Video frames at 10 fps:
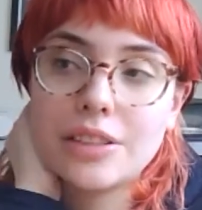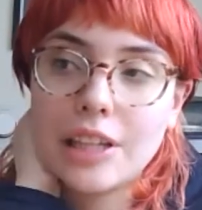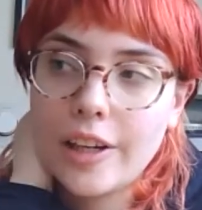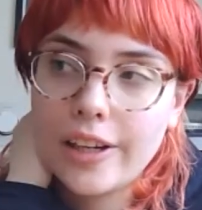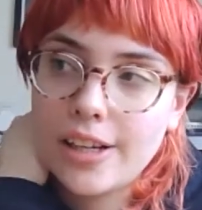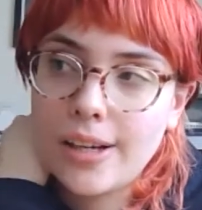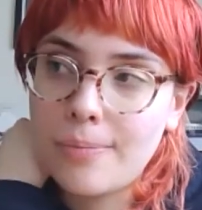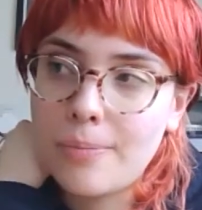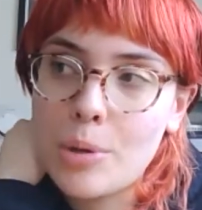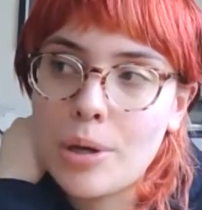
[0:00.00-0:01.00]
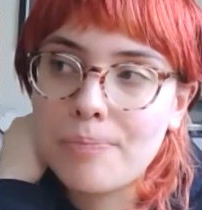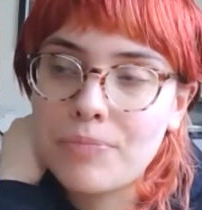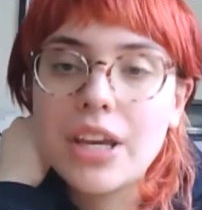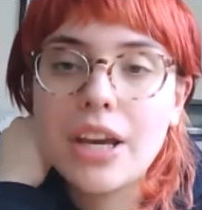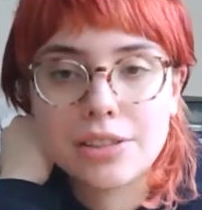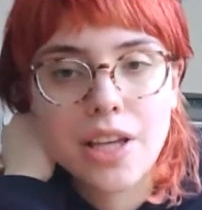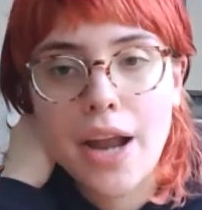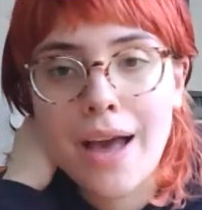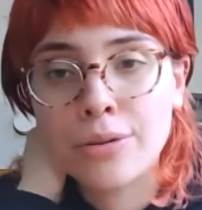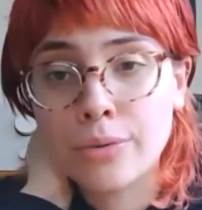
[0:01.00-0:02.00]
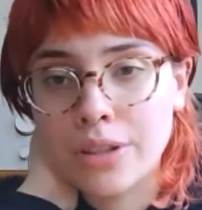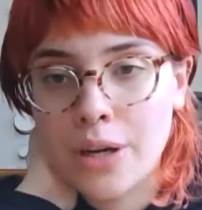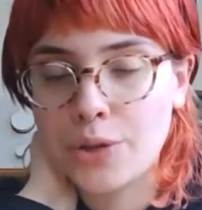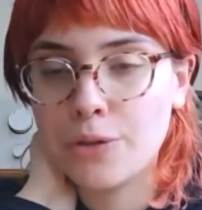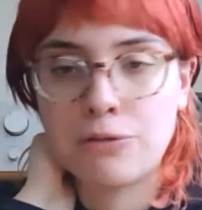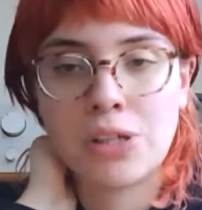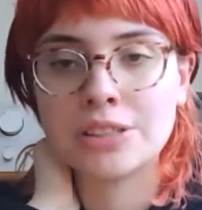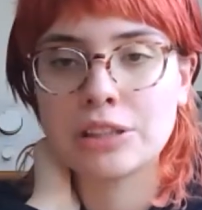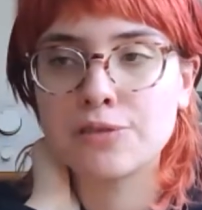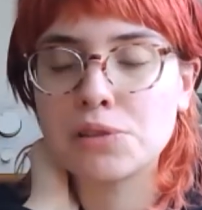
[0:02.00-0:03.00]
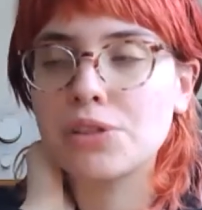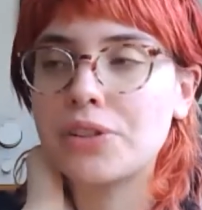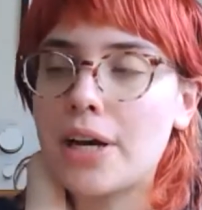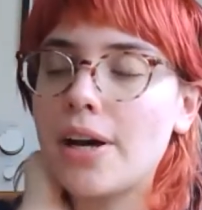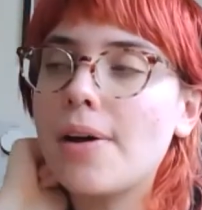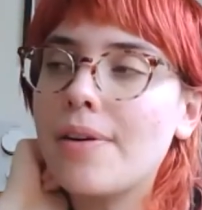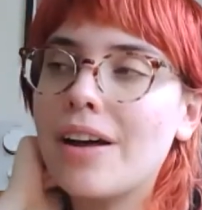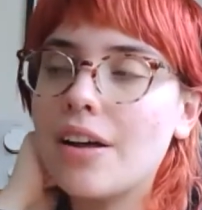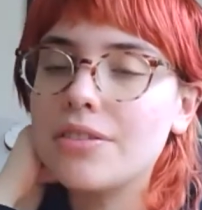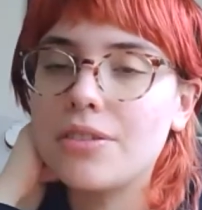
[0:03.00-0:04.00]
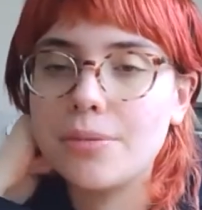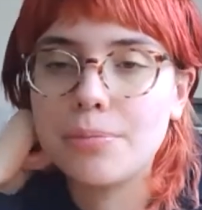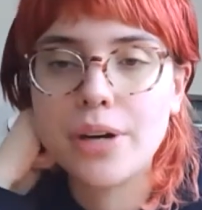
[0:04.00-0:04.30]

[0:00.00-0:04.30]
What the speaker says: Yeah, it's an annual kind of festival that the